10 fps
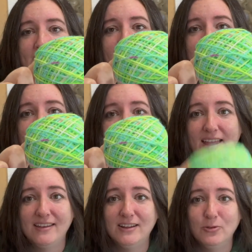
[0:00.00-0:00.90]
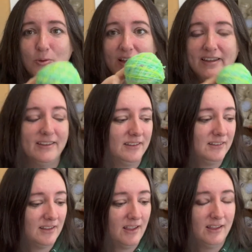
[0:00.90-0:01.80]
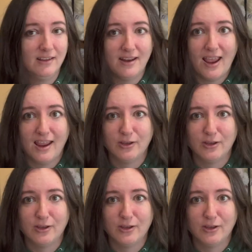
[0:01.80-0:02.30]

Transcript: than it was in hank